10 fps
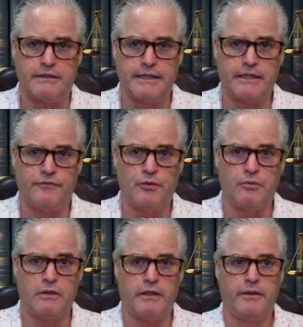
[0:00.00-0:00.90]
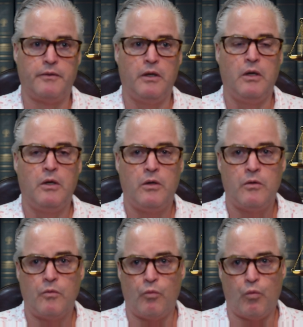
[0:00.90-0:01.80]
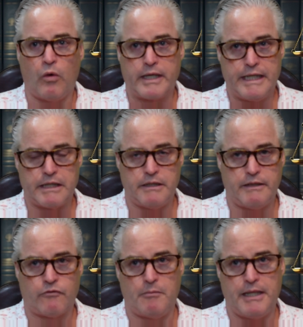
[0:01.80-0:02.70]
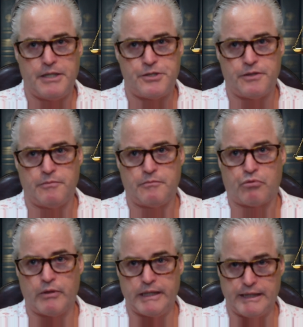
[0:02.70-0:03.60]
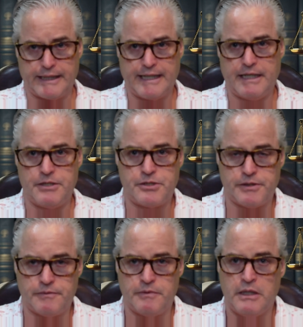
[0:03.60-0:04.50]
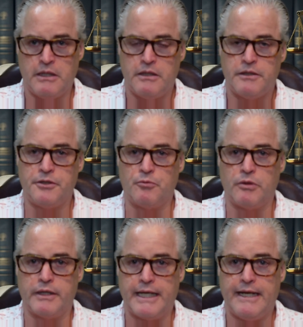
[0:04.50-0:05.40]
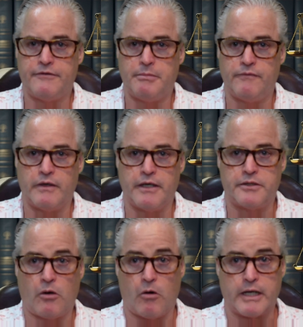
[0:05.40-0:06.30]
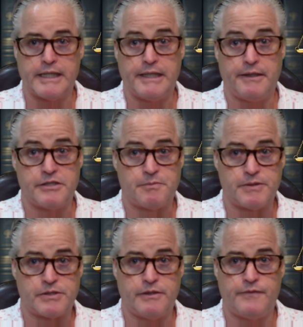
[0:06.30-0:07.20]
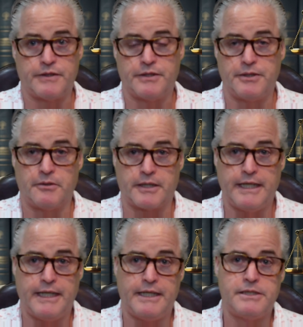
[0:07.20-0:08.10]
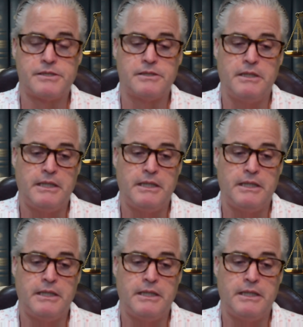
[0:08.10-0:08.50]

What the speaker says: think if you really want to get good information pre-litigation, you really have to be very targeted and specific to your case.